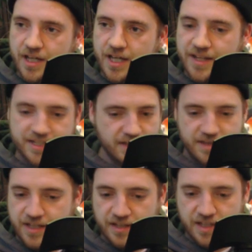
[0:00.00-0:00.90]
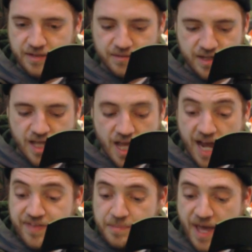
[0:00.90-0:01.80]
Yeah. That's the thing that
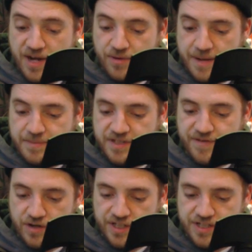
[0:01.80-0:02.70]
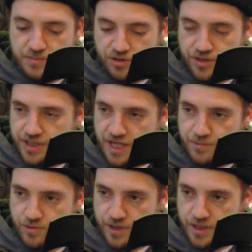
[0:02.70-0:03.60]
I think battle rap is very similar to
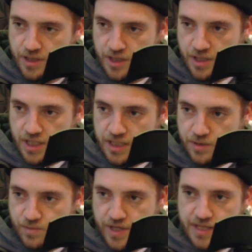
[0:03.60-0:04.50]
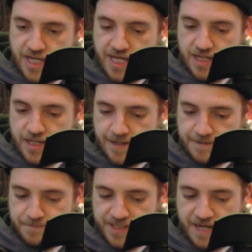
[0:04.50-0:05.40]
skateboarding in the way that
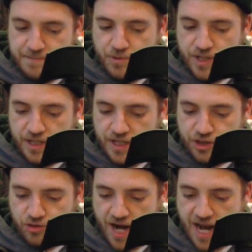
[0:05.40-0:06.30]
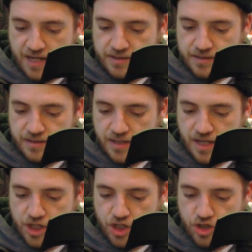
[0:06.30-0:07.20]
skateboarding attracts
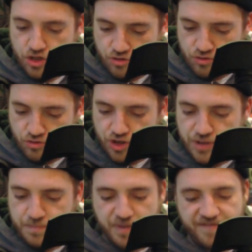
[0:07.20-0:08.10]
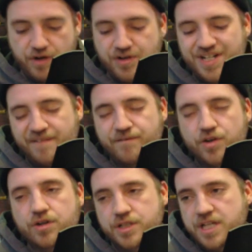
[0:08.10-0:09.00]
a huge but very
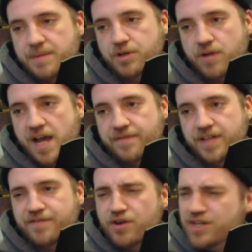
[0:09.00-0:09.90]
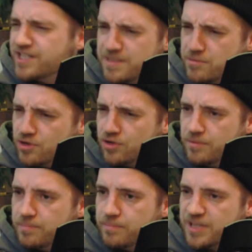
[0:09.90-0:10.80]
diverse demographic, very
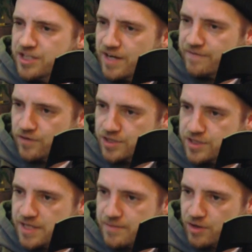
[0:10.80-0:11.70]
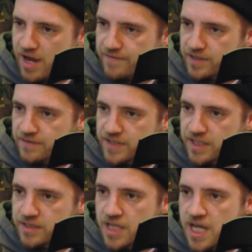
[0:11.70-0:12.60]
similar but diverse demographic of
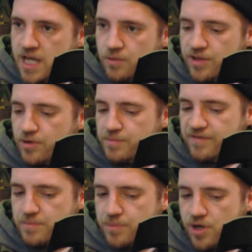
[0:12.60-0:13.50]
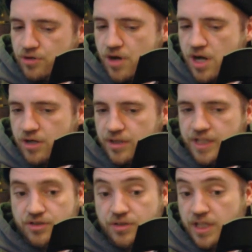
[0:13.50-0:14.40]
kids. Yeah. Whether it be from punk rock or
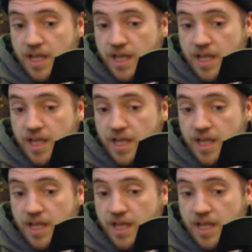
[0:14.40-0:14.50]
kids, or